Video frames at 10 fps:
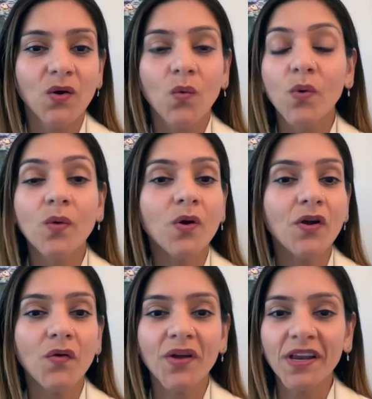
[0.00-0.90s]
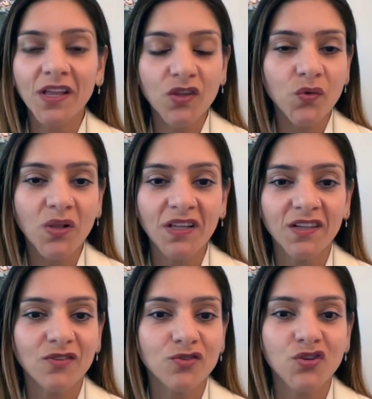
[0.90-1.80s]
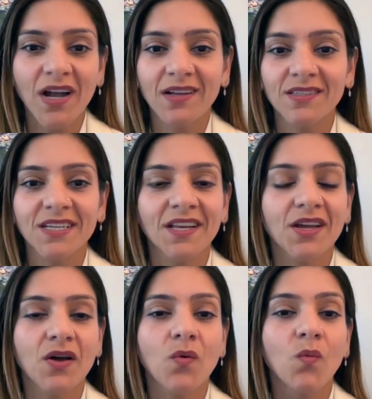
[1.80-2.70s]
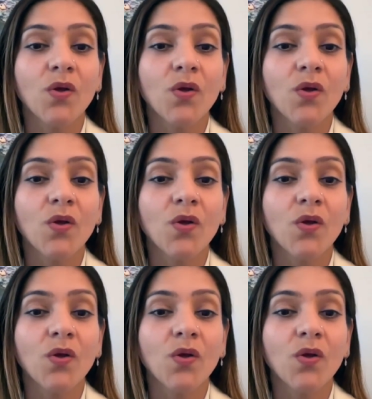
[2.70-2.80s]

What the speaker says: We weren't creating new clinical trial data.